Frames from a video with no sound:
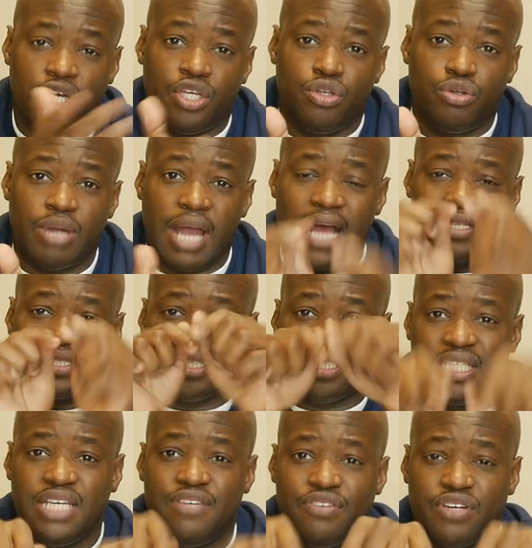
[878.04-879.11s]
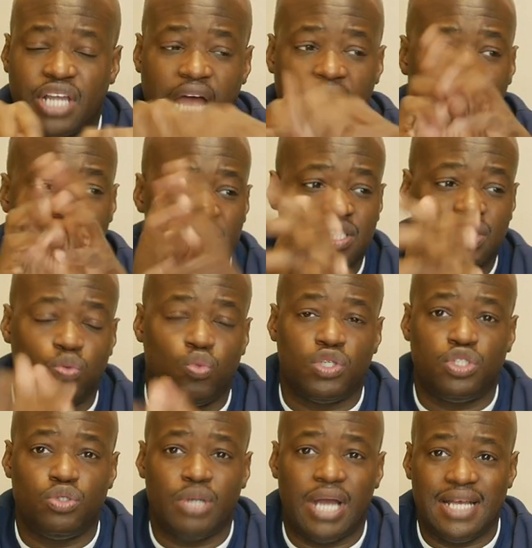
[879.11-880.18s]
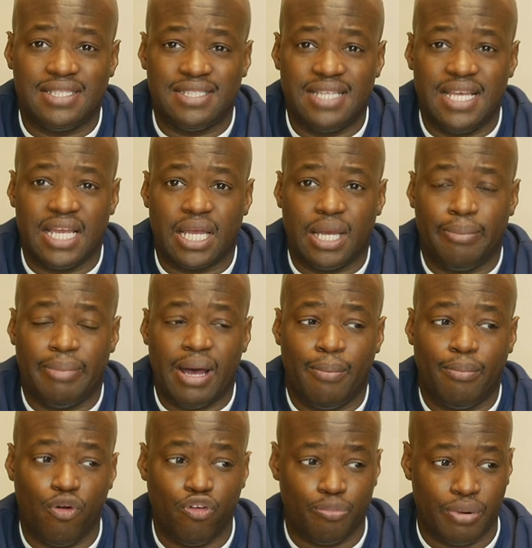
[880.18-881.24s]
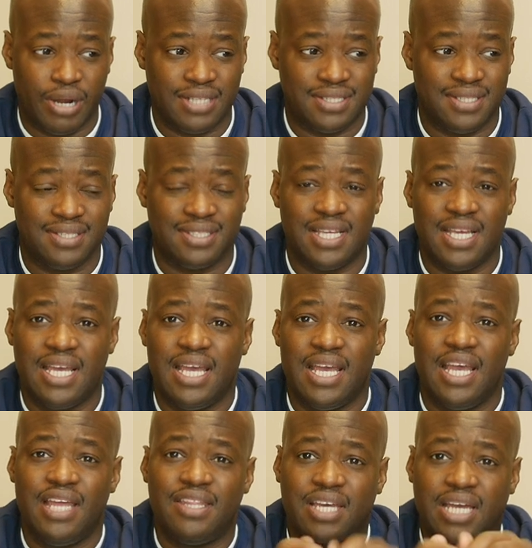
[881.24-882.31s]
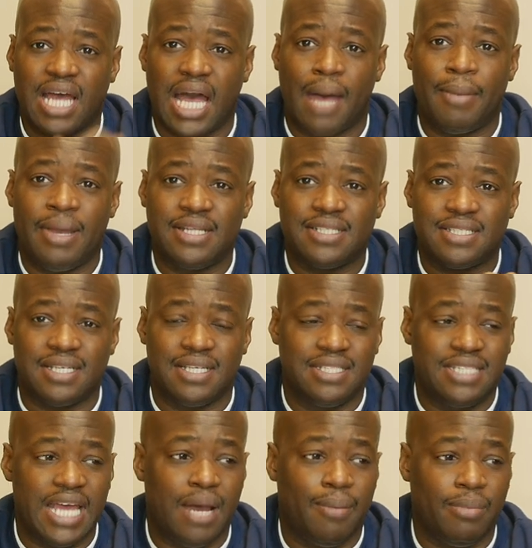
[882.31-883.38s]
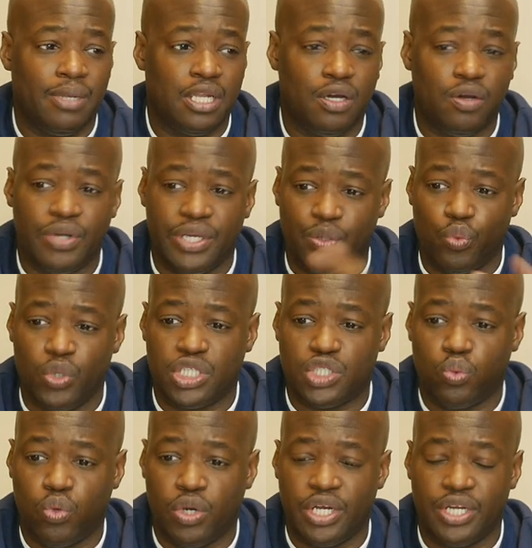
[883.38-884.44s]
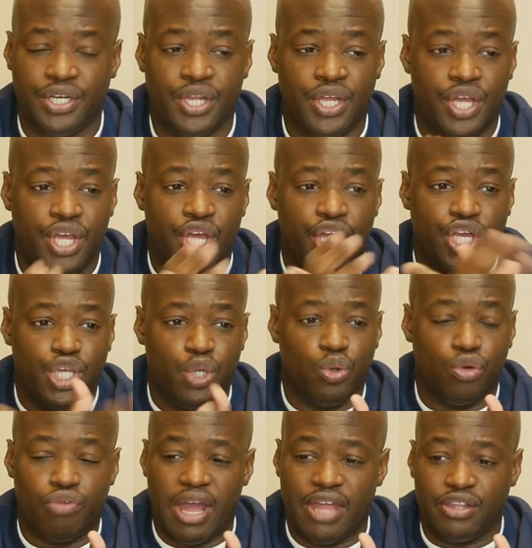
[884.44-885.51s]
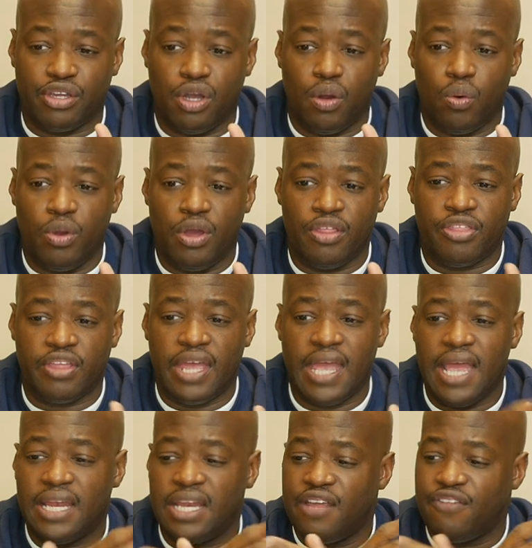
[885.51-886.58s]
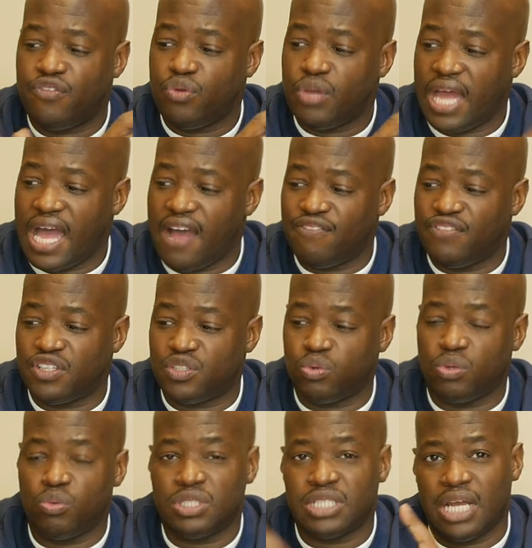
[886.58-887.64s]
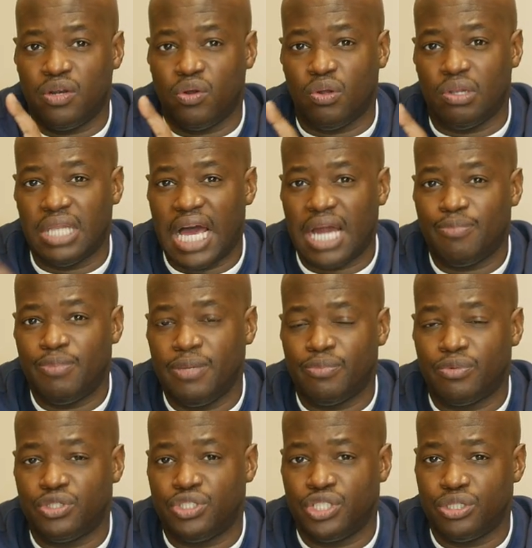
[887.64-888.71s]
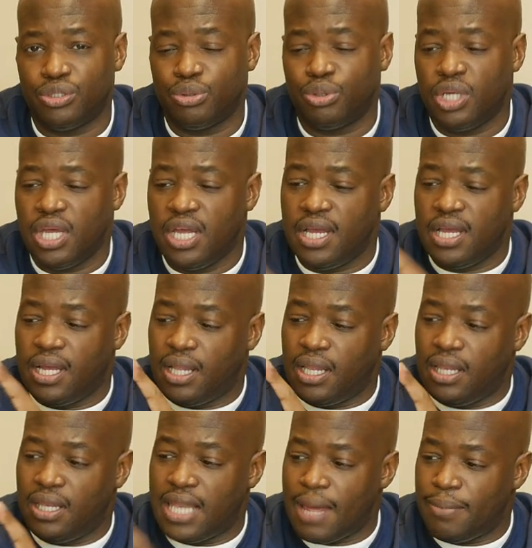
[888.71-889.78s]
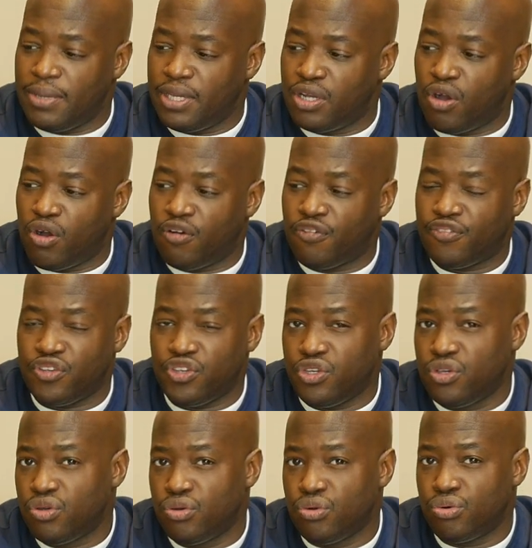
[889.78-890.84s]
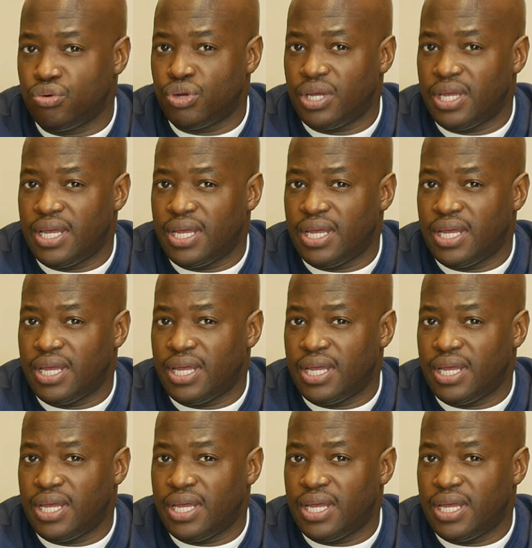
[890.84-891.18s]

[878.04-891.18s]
You guys can leave your comments and what you guys think about both presses in the comments down below, and which one you would rather go with. And if you have this one, which I know a lot of people do, let me know if you